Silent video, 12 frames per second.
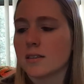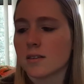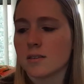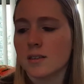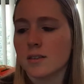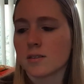
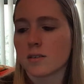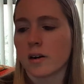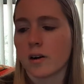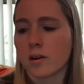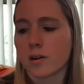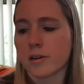on here
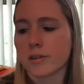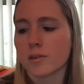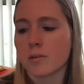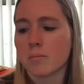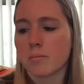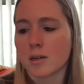
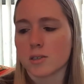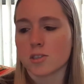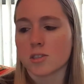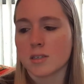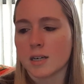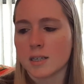are
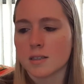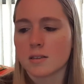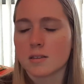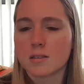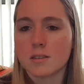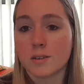March 9th
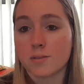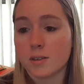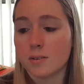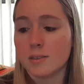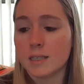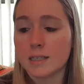to
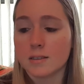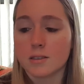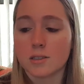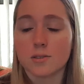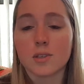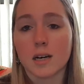15th,
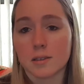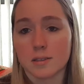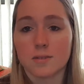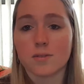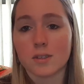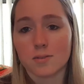
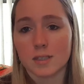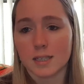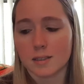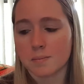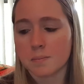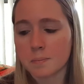2015.